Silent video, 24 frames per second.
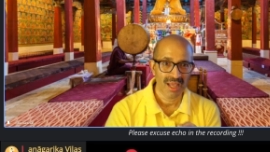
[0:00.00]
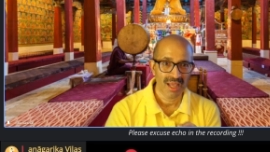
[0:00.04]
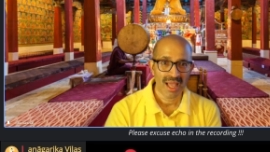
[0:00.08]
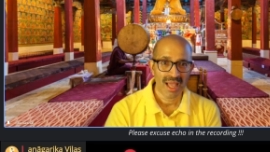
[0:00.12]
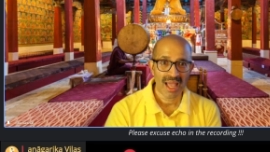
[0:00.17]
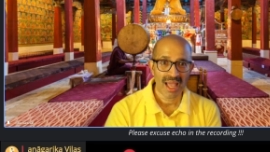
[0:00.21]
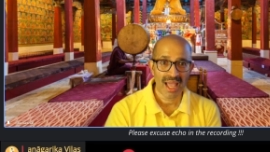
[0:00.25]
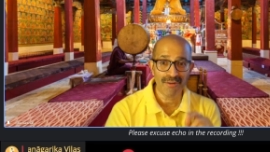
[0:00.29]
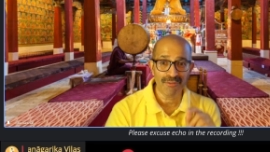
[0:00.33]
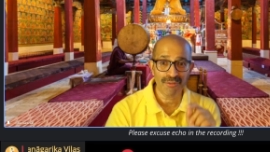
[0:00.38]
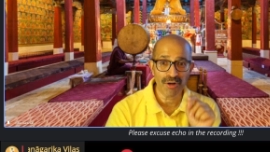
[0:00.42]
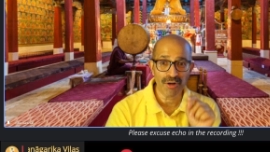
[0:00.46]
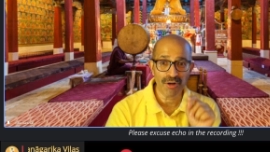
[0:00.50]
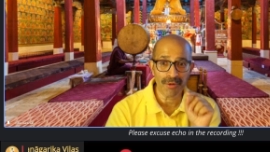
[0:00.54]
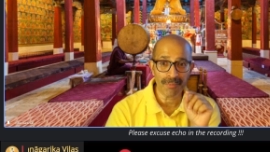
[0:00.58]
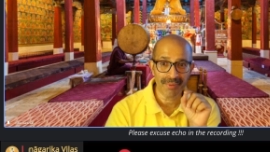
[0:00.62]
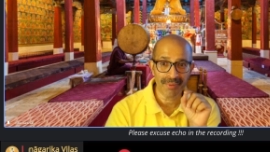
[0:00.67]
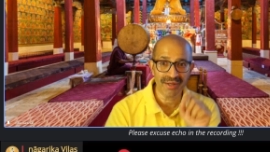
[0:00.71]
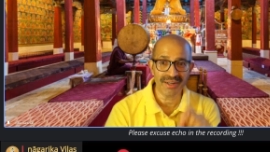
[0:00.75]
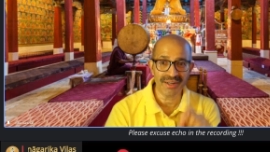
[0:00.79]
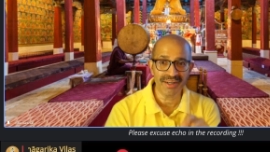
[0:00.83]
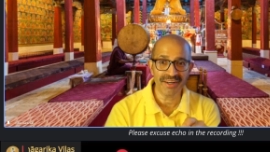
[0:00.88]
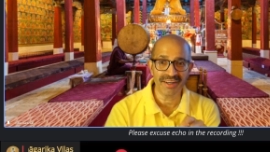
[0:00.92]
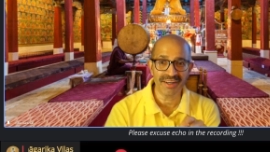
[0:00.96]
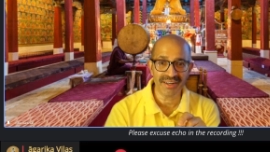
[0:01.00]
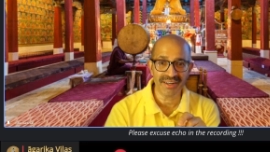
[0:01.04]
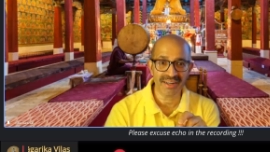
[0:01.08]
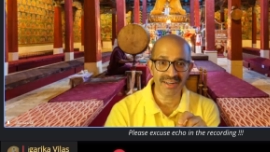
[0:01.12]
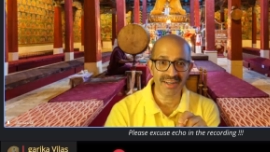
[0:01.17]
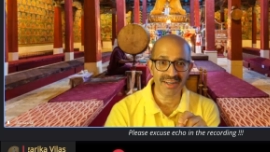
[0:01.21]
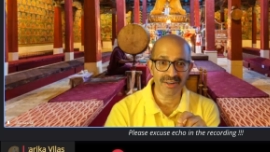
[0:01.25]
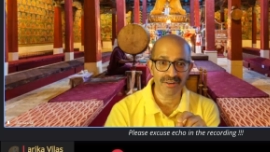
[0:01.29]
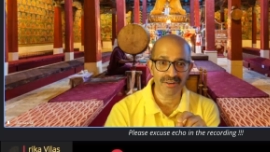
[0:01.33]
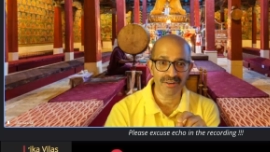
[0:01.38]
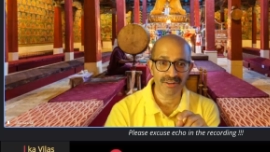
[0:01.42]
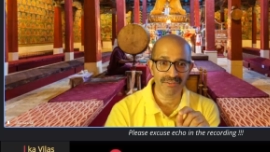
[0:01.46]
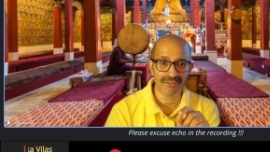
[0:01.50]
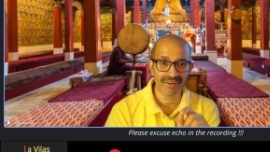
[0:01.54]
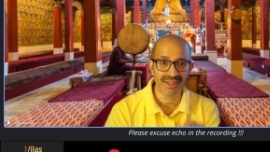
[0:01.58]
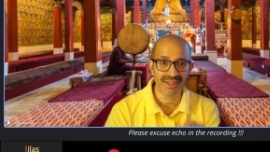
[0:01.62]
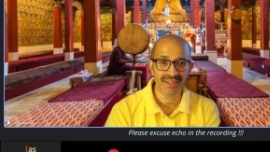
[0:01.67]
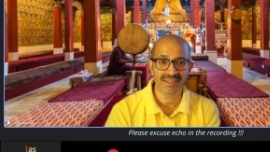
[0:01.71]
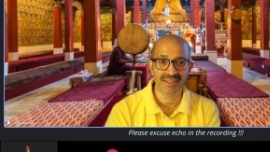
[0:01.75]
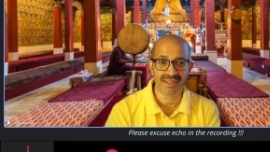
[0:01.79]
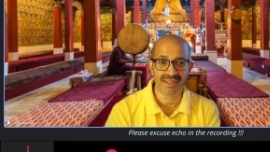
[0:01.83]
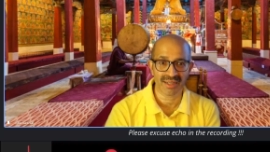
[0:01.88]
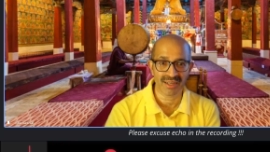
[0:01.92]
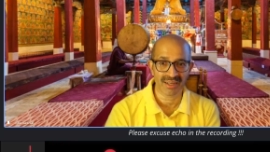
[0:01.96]
I have not penetrated into the
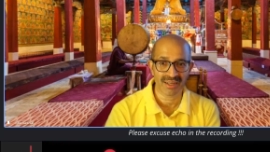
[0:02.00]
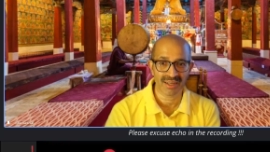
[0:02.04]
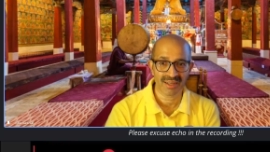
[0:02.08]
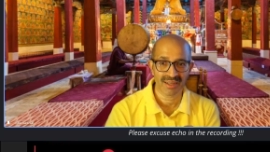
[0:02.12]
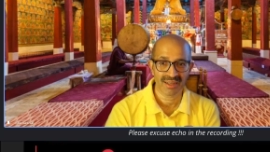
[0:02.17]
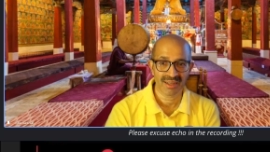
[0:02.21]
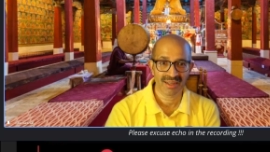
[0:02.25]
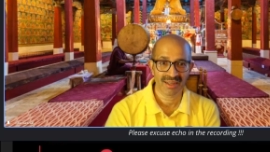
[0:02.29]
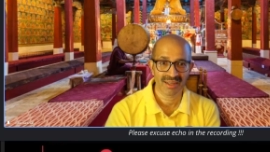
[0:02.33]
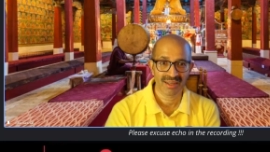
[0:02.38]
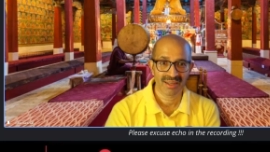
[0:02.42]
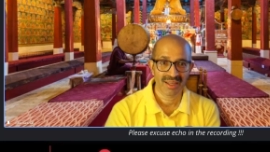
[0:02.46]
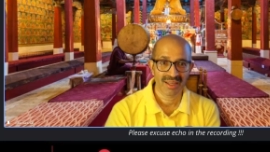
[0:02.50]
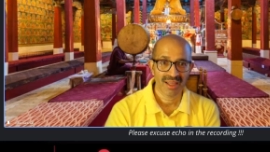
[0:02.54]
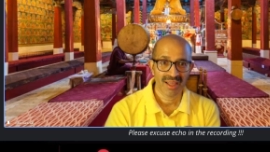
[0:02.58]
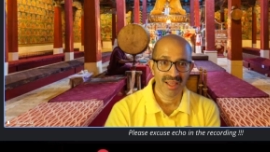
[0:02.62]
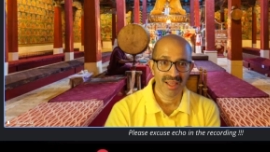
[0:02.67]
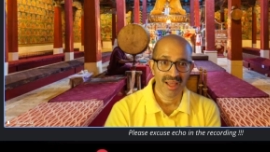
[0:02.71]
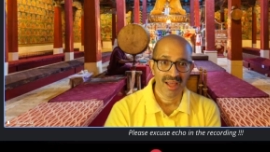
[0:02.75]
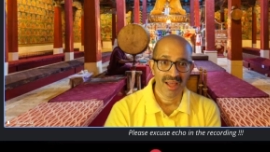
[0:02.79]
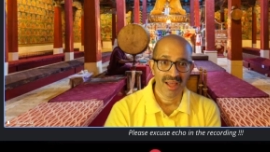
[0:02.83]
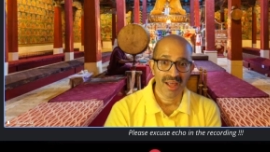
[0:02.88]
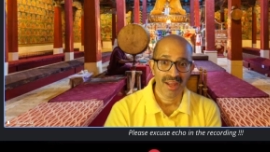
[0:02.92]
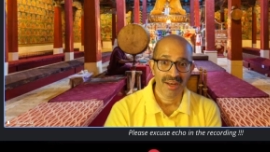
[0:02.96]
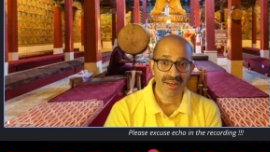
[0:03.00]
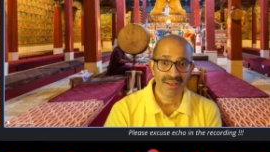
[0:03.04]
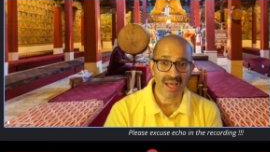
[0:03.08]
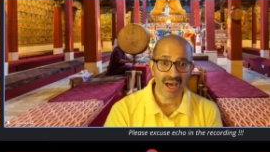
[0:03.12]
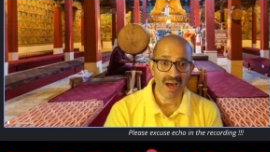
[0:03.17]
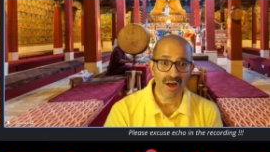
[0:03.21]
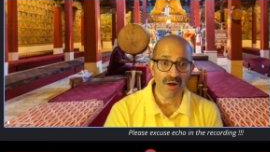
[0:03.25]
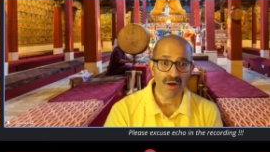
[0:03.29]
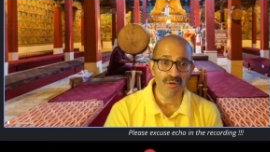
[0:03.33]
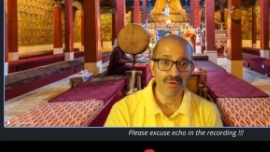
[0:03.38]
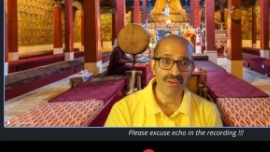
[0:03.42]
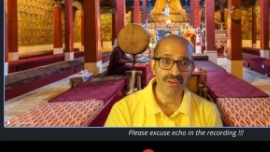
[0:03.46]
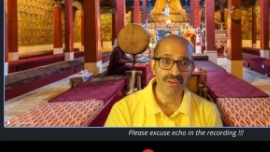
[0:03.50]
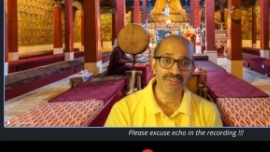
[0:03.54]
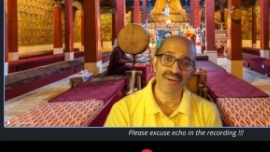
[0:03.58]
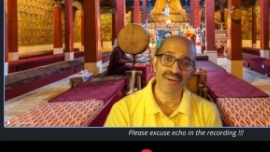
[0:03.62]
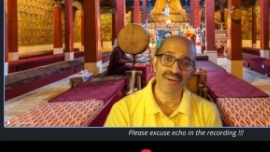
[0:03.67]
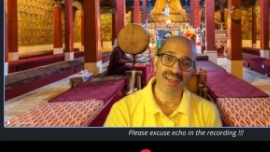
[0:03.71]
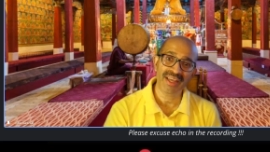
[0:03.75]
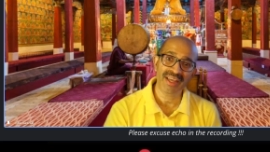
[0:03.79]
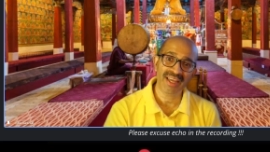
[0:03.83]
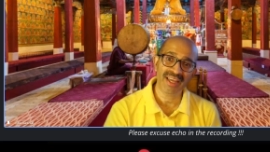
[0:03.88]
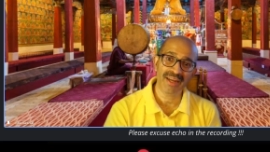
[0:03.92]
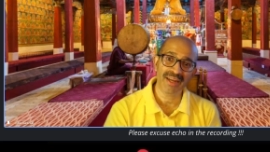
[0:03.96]
vedana. Now if
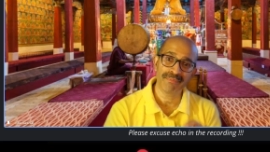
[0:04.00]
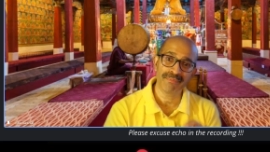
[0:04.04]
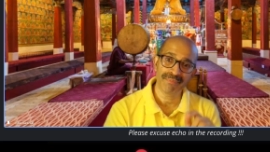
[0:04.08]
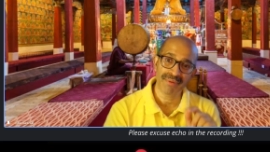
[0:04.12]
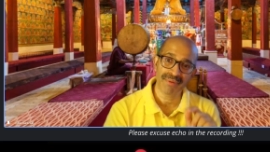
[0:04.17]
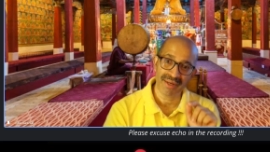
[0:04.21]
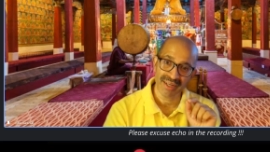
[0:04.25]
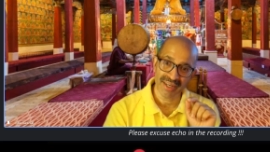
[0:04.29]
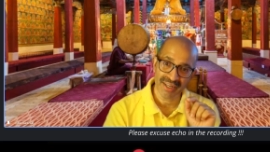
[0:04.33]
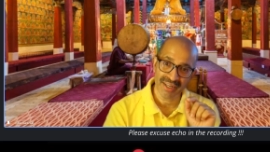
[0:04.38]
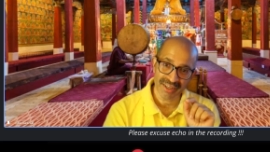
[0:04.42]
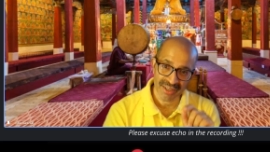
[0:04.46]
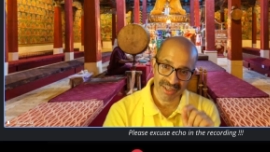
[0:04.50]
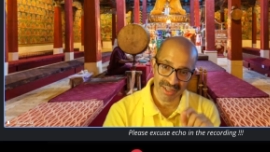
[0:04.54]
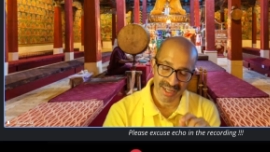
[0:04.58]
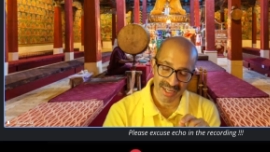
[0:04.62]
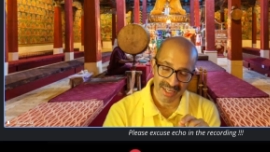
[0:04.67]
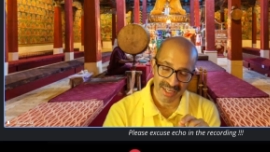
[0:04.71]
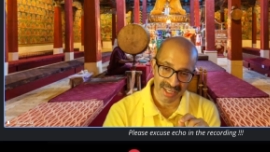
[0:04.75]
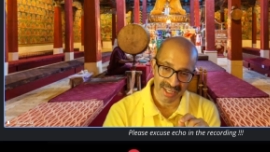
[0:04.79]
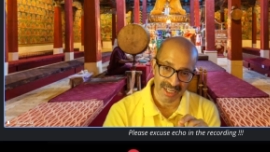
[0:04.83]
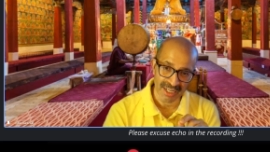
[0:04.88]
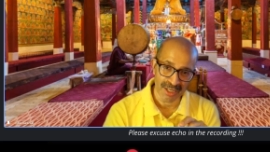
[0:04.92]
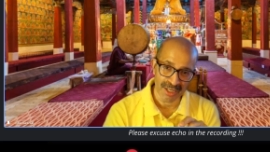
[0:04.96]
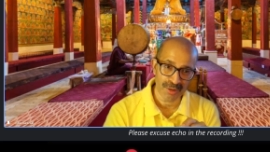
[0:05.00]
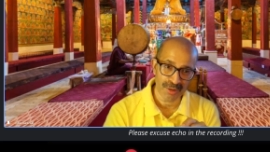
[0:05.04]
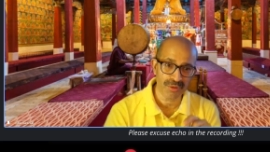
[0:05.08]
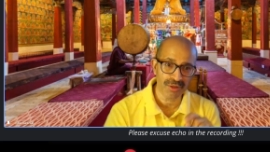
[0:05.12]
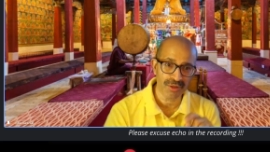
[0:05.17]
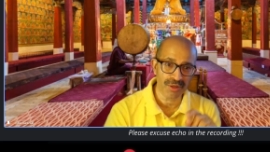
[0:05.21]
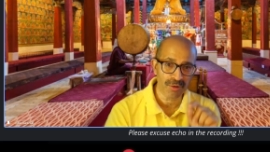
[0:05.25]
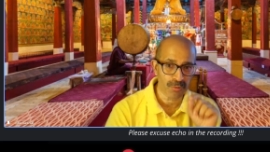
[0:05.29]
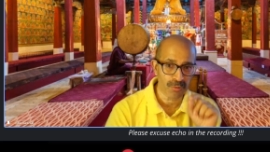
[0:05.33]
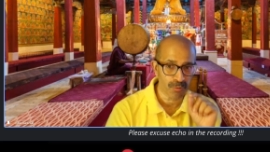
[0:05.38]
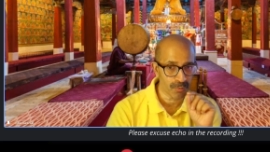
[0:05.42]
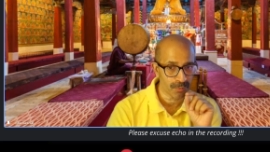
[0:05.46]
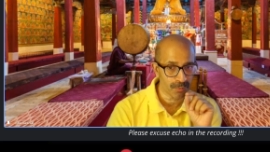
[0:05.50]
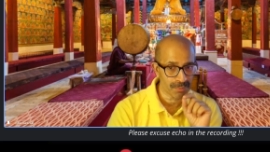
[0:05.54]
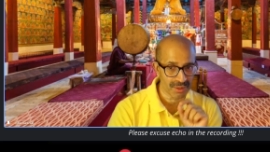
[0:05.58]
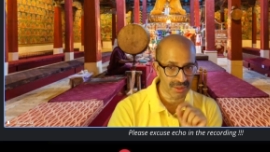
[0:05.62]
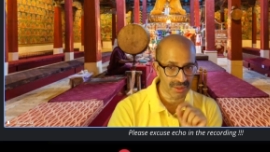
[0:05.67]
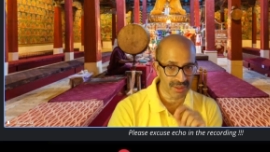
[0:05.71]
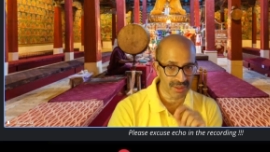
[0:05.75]
I can penetrate into the rupa